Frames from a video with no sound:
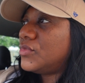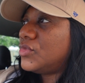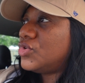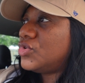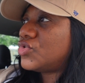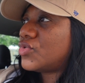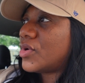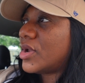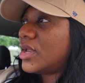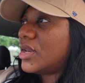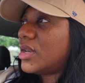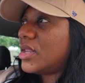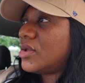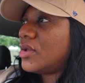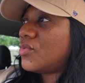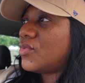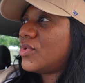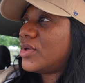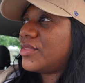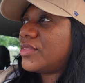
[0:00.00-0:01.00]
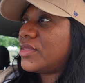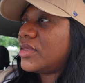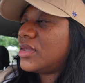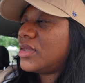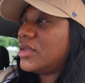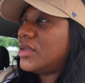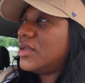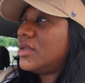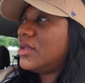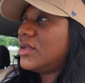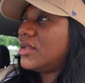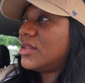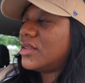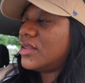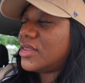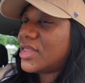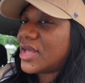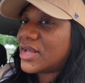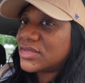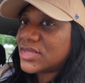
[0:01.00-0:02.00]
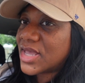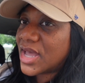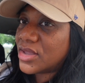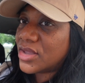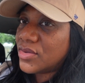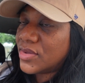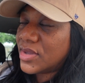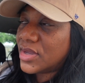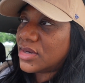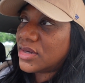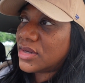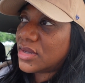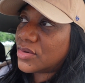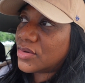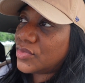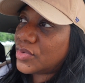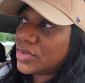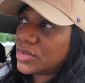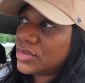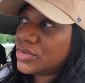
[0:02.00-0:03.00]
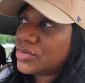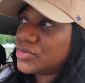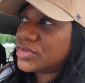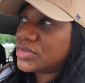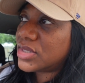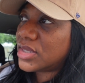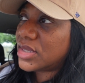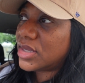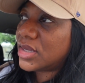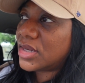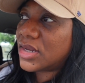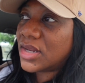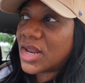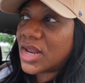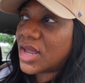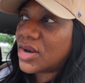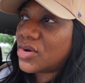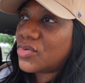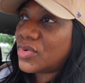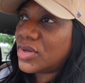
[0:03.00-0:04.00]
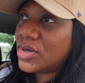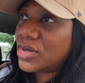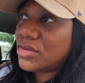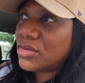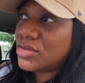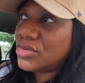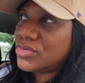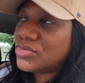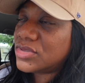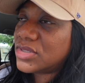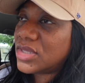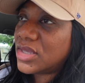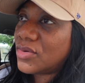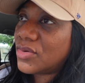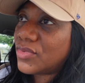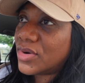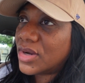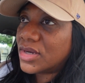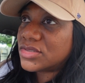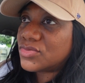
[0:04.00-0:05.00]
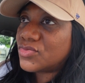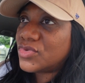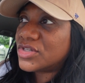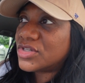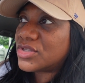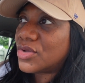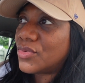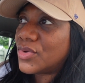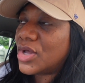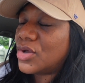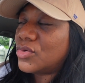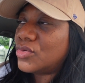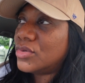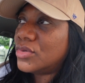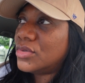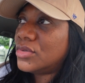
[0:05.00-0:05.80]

training with it, that's how you end up with loose skin. And I don't want no loose skin. Where's it going to go?